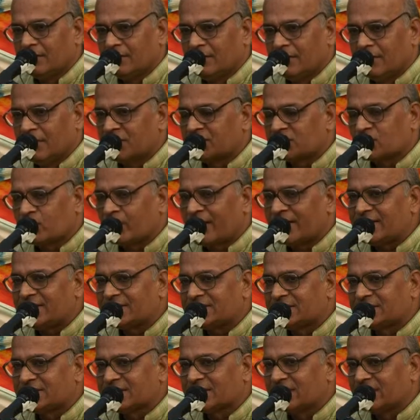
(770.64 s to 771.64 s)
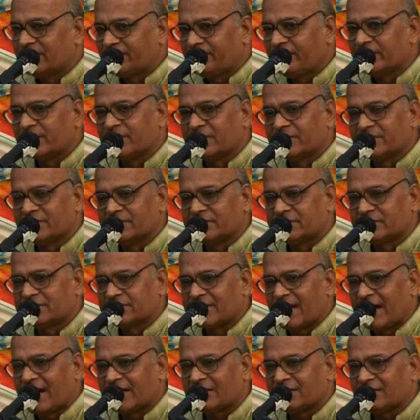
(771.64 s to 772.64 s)
It's quite significant
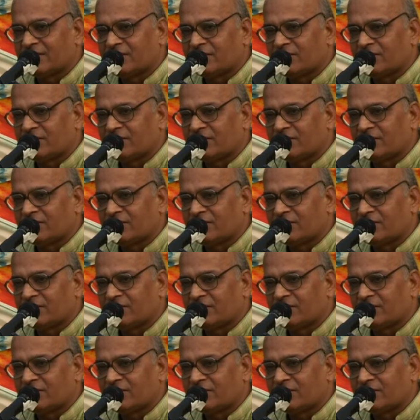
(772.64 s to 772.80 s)
that